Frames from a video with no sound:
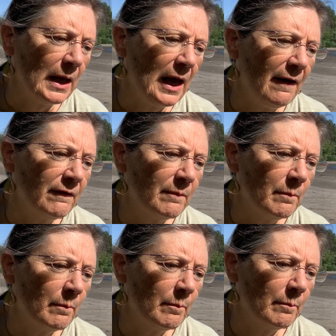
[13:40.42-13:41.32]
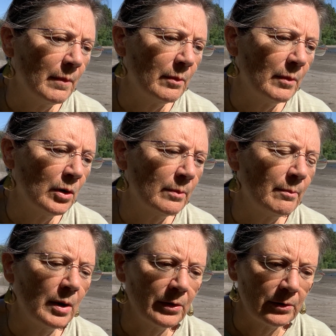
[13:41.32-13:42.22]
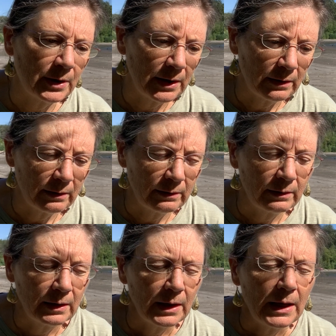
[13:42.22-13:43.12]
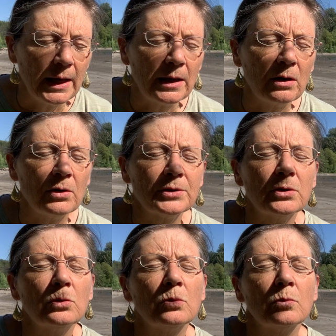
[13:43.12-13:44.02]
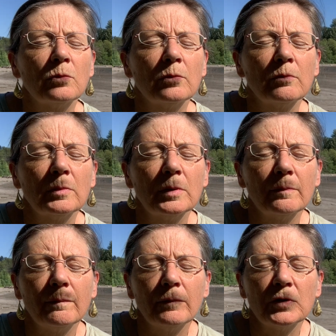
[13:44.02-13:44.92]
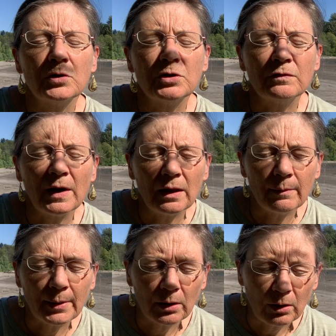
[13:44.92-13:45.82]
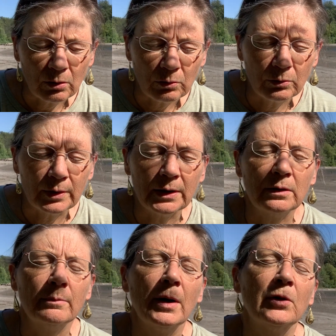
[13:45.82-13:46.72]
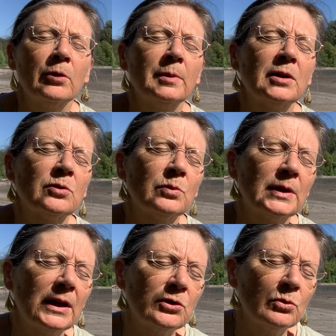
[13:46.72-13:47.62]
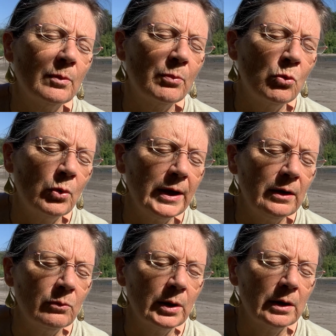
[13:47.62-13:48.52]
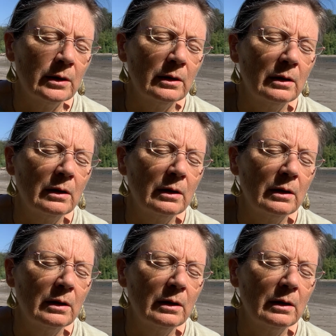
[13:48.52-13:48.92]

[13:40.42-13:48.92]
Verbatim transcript: have our mothering and also to develop our own inner mother because we'll get to a point where